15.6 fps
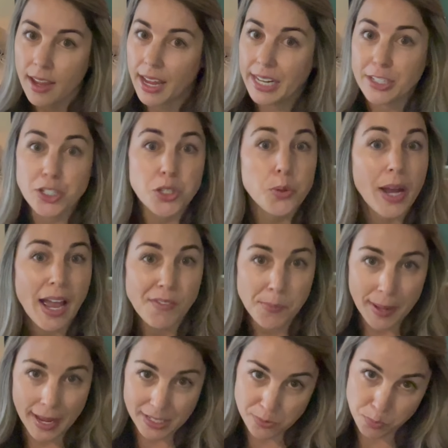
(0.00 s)
And do you have a
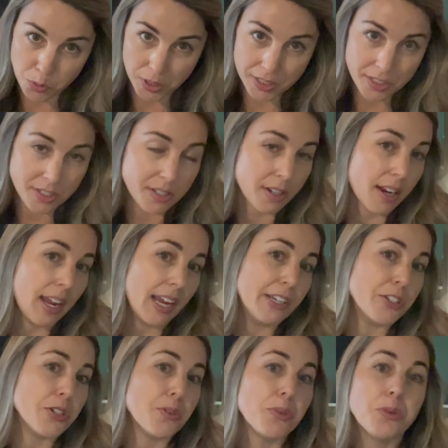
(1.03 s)
passport? And
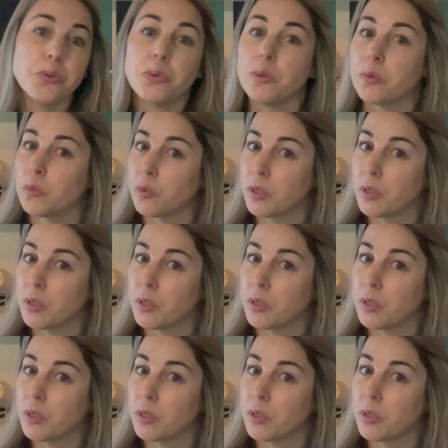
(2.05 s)
do you